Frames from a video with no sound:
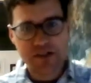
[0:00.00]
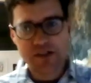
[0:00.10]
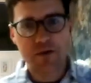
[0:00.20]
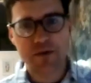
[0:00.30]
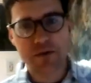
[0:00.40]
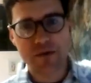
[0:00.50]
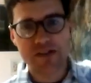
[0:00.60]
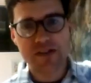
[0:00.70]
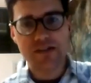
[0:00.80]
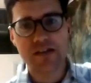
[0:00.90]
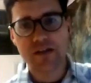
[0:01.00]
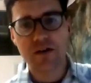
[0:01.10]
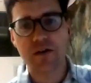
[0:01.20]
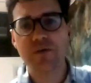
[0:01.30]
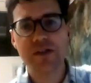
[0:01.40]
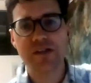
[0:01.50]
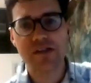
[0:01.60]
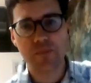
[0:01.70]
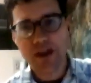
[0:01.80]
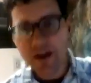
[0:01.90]
self-interested and cynical
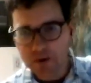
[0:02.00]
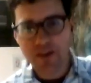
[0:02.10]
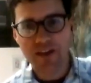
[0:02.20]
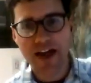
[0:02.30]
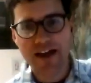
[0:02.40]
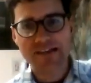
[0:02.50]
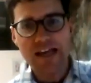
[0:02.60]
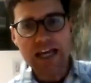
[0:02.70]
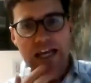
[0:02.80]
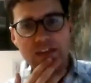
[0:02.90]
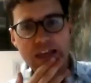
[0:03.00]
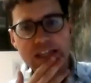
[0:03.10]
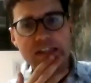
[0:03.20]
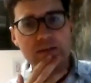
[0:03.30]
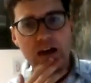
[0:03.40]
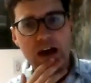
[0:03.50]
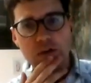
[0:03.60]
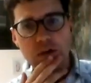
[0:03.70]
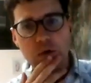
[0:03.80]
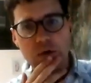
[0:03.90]
reasons, but nevertheless, they see
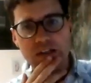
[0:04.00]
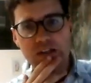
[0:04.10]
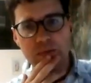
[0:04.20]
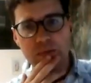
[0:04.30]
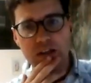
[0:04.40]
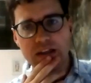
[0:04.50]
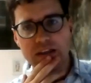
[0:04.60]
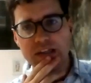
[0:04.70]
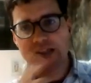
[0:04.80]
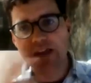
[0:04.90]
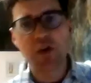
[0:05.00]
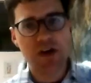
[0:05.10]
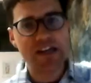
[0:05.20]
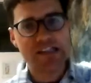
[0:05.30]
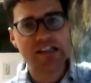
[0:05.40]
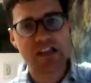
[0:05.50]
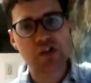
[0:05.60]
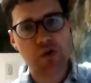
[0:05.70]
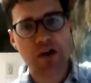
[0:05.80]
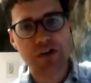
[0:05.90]
value in something like this. And there isn't a
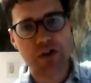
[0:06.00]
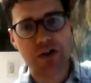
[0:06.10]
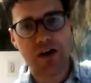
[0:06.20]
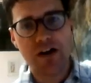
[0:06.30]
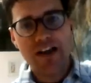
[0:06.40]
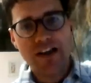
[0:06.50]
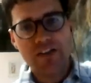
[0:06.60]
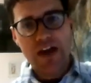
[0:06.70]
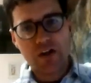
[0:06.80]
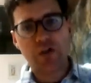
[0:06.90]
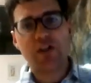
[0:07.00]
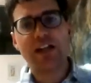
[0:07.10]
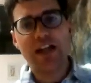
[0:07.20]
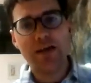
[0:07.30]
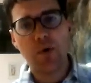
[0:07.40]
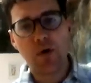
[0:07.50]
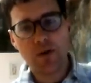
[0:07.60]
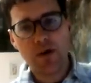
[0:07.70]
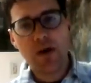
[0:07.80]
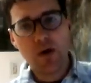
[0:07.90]
structure that could
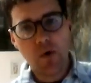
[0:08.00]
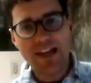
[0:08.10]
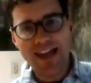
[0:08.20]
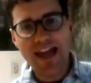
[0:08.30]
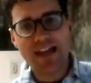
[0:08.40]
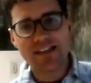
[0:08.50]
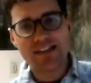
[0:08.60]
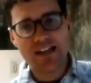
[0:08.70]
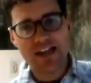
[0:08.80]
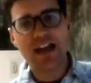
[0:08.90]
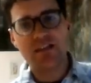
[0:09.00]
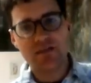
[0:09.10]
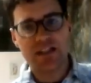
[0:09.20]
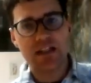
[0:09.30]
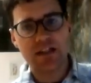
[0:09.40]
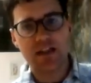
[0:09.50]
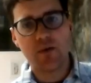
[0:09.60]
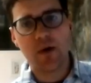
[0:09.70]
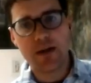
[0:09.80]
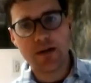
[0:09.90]
enable quite yet the kind of thing they
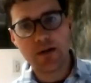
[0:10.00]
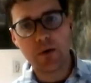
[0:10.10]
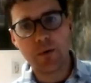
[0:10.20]
want to do.